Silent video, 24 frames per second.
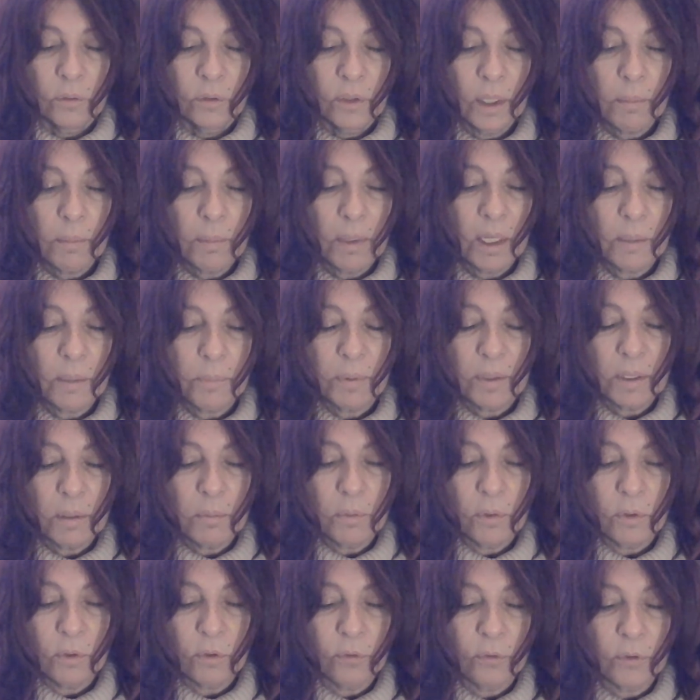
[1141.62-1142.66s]
They may be
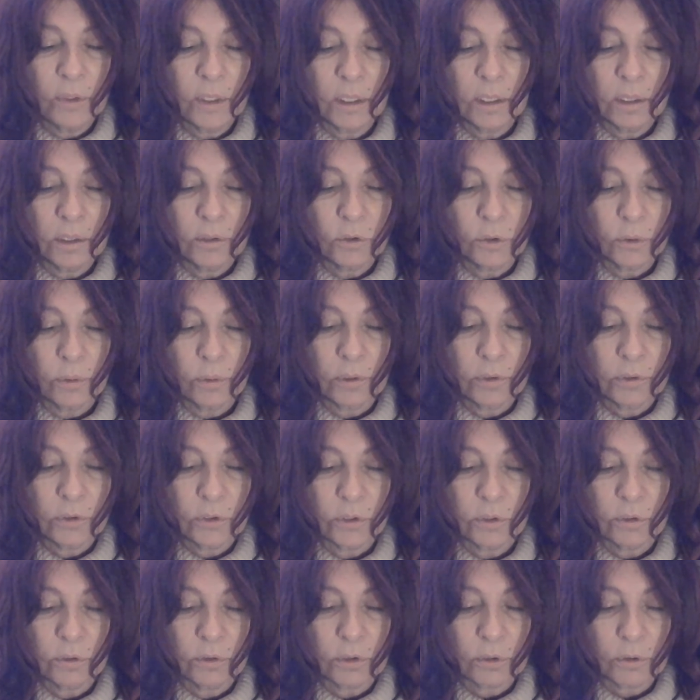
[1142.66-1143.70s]
moving
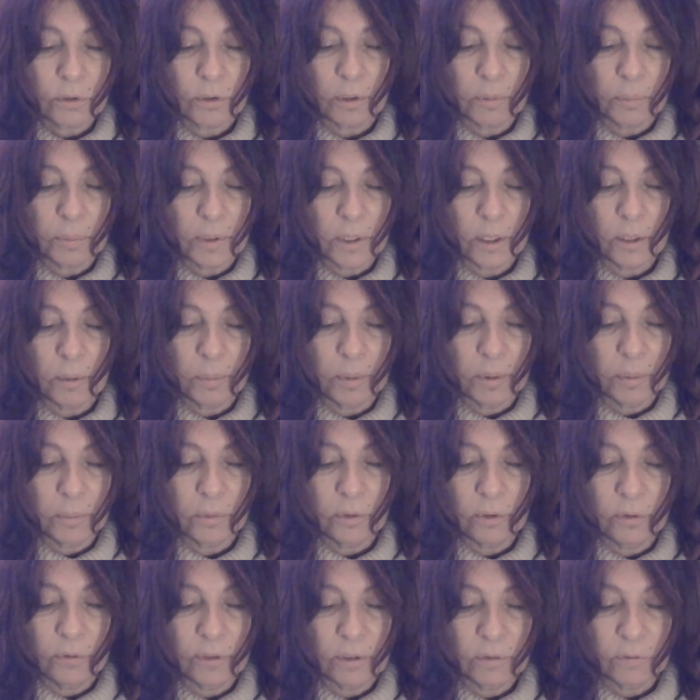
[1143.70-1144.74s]
towards you, Scorpio, but
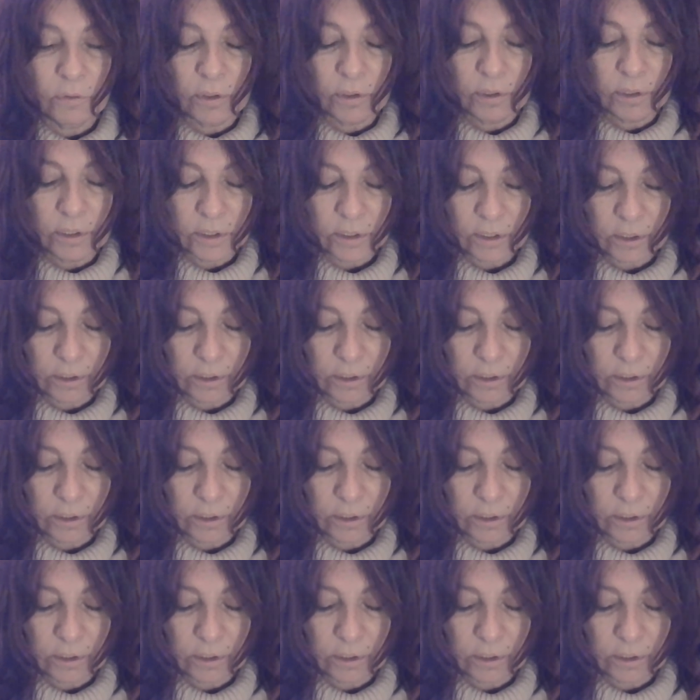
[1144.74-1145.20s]
moving very